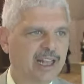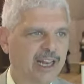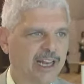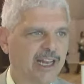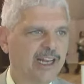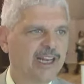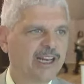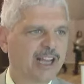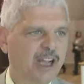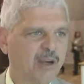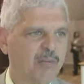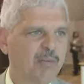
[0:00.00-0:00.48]

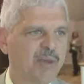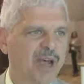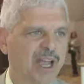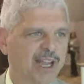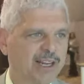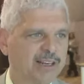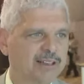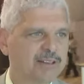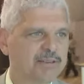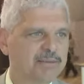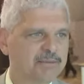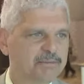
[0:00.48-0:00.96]
it'll come back
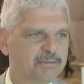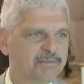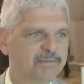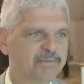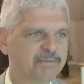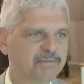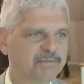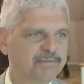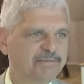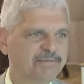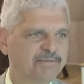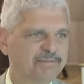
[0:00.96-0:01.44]

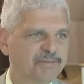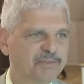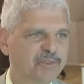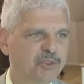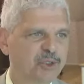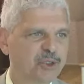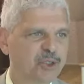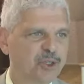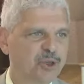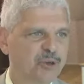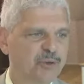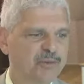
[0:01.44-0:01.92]

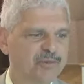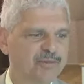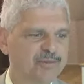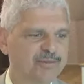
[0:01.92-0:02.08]
for sure.